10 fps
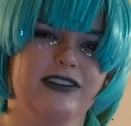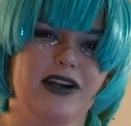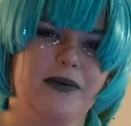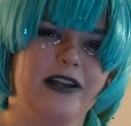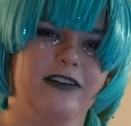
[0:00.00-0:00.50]

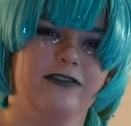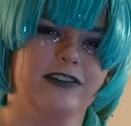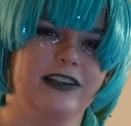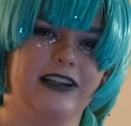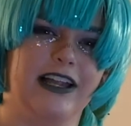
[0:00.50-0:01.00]
little bit of
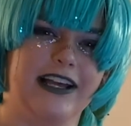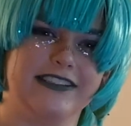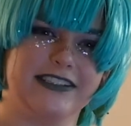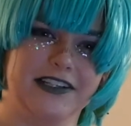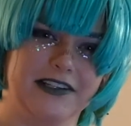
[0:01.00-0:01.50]

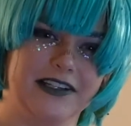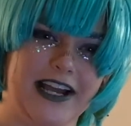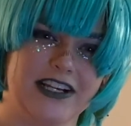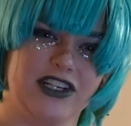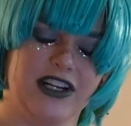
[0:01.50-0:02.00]
less
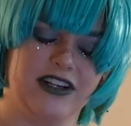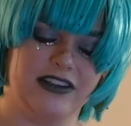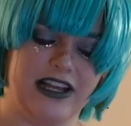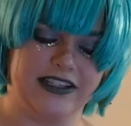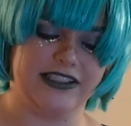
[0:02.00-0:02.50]

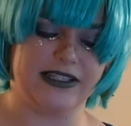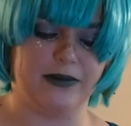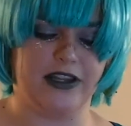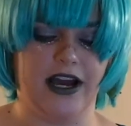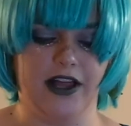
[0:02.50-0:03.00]
selection than some
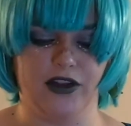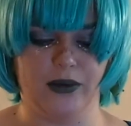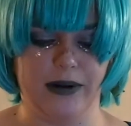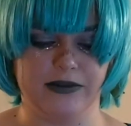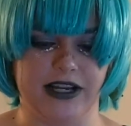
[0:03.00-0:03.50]
of the other
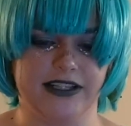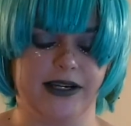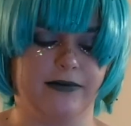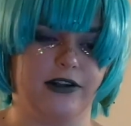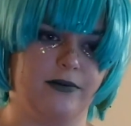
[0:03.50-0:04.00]
websites
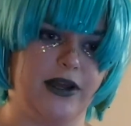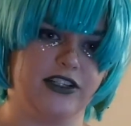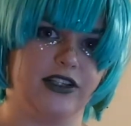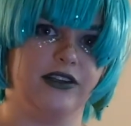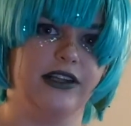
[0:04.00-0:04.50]
I'm going to
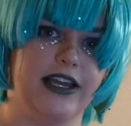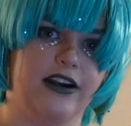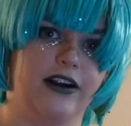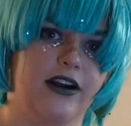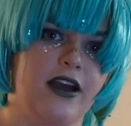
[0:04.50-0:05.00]
mention
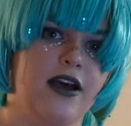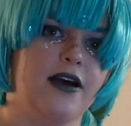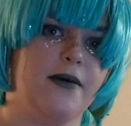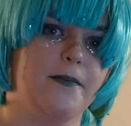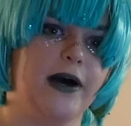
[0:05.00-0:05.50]
later,
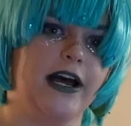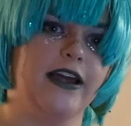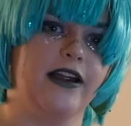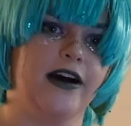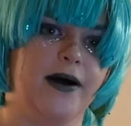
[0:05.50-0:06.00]

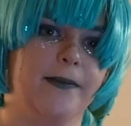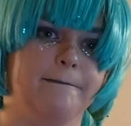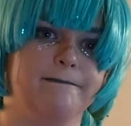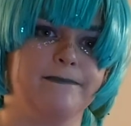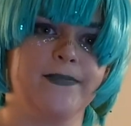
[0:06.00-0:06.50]
but
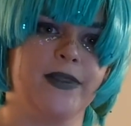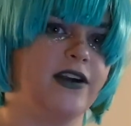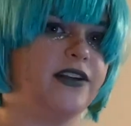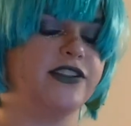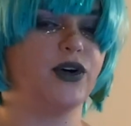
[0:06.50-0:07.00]

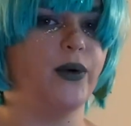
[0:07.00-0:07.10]
it's